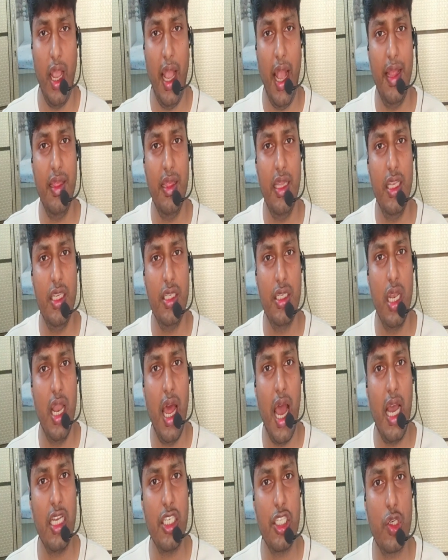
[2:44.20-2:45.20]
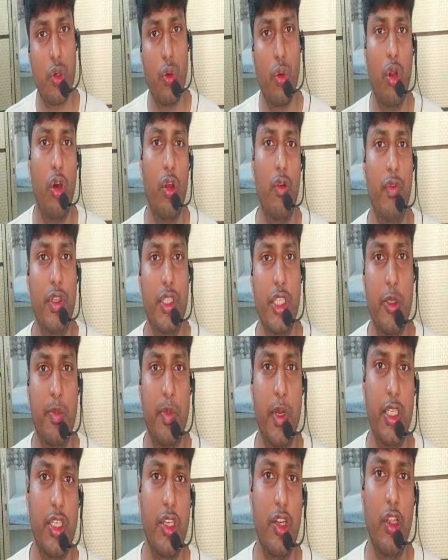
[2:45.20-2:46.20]
and this last codon which is
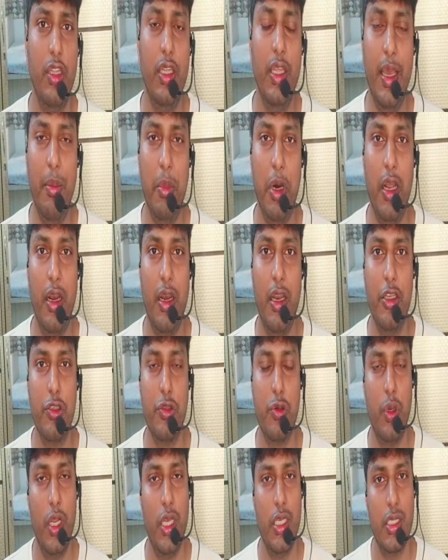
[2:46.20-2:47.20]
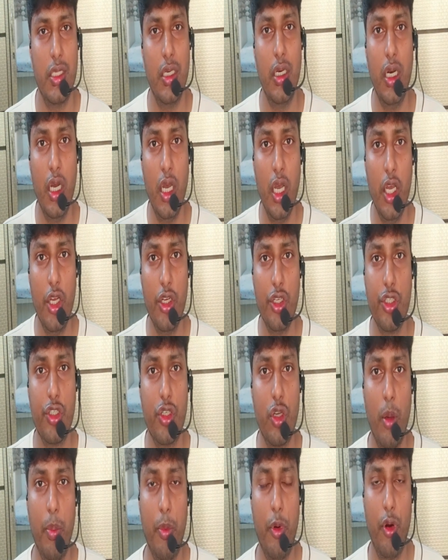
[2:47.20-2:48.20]
present on the mRNA is known as the
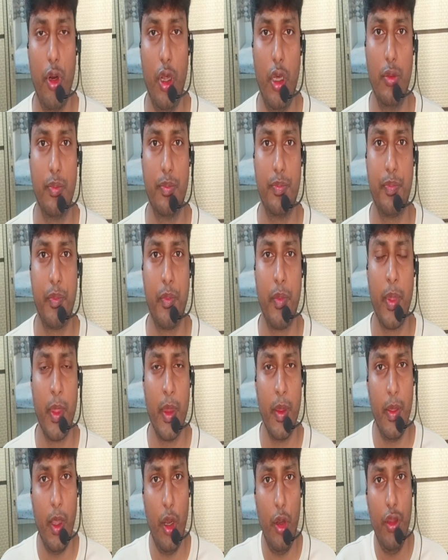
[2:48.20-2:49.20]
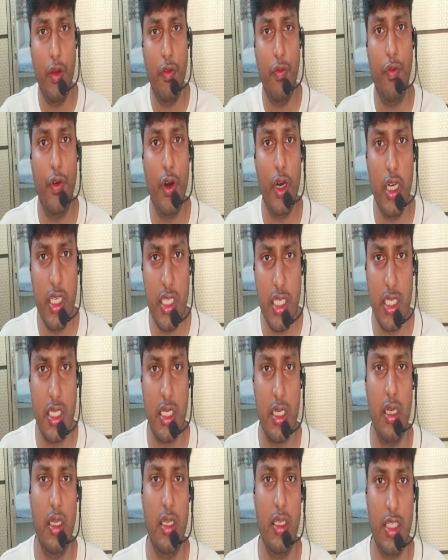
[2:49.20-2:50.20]
stop codon. Now in the
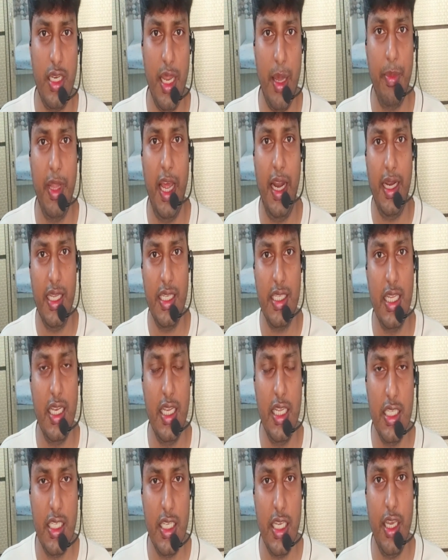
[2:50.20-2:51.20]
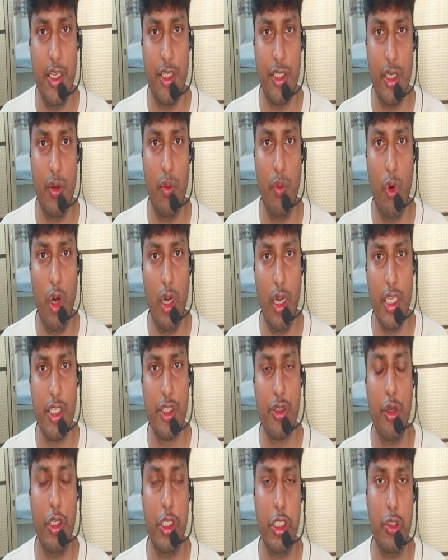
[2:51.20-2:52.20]
first step, that is initiation, what
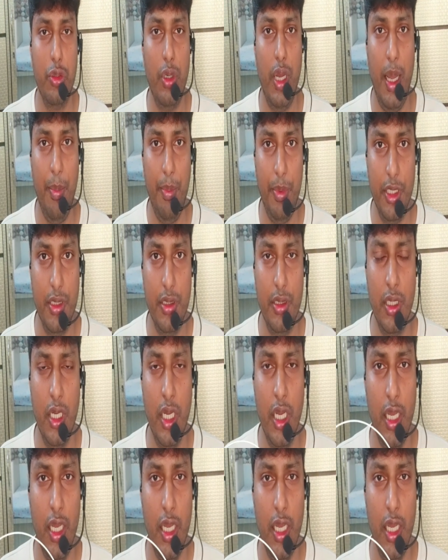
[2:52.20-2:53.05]
is going to happen